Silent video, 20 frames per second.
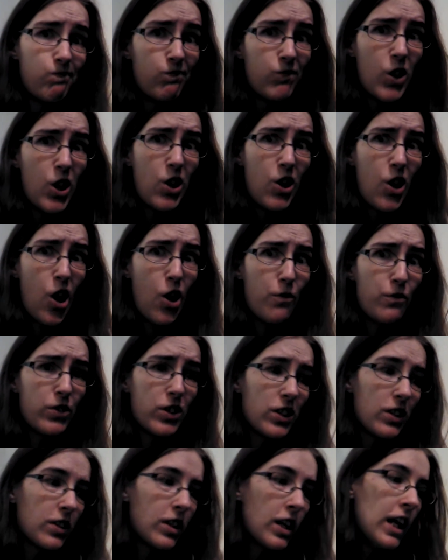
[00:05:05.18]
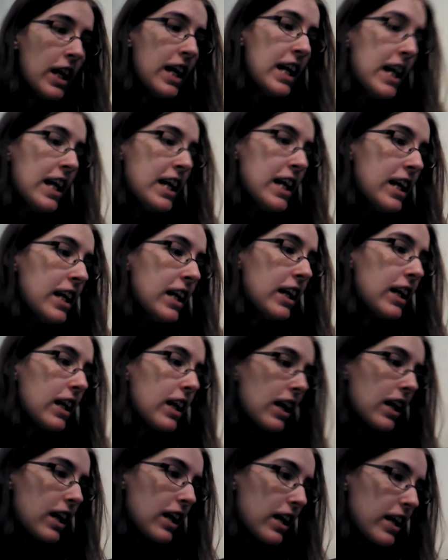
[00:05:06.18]
Not often.
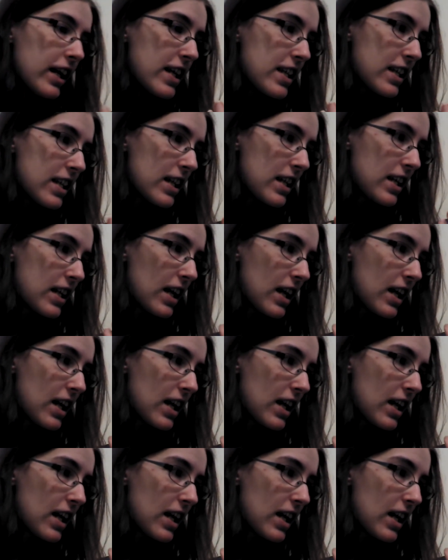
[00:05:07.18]
Uh, and then